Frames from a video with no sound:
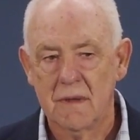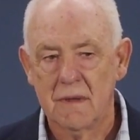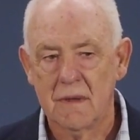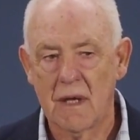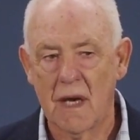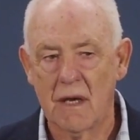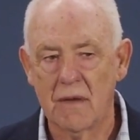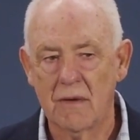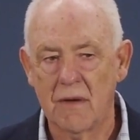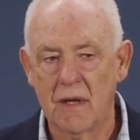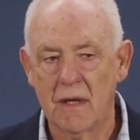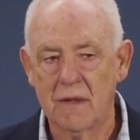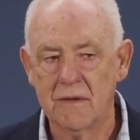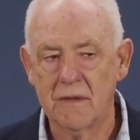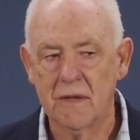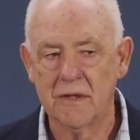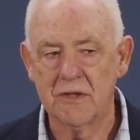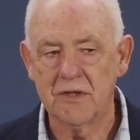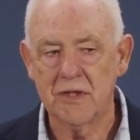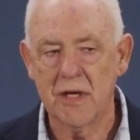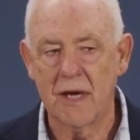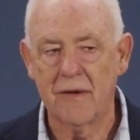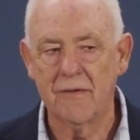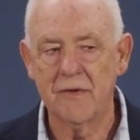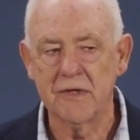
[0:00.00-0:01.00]
No, the
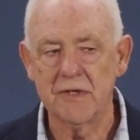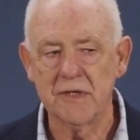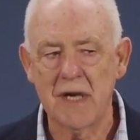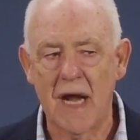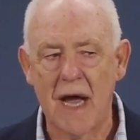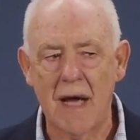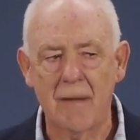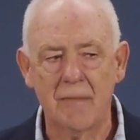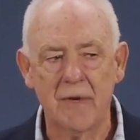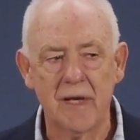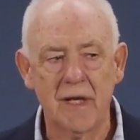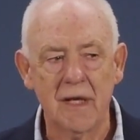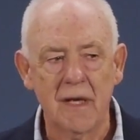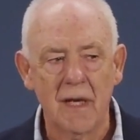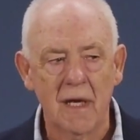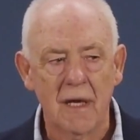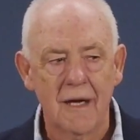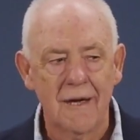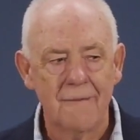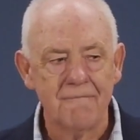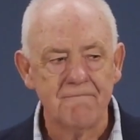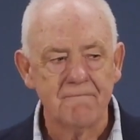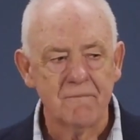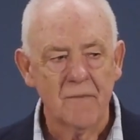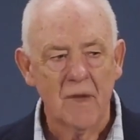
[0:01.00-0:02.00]
Salvation Army
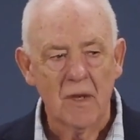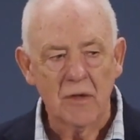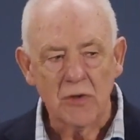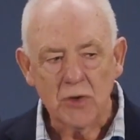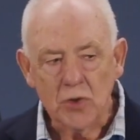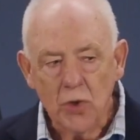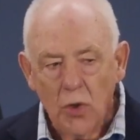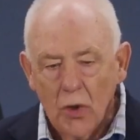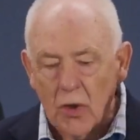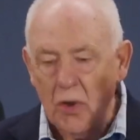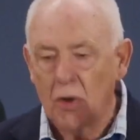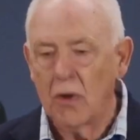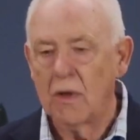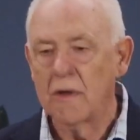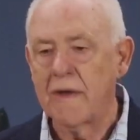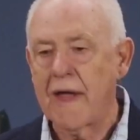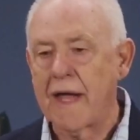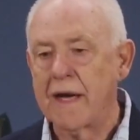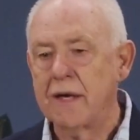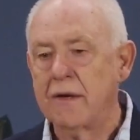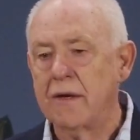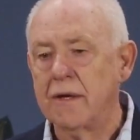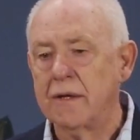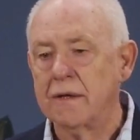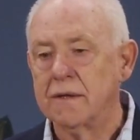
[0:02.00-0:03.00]
took all
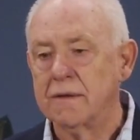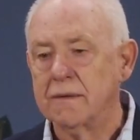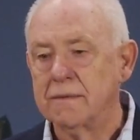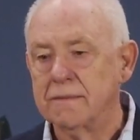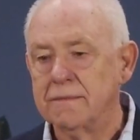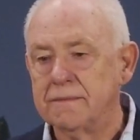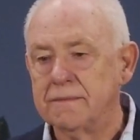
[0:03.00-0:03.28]
that on.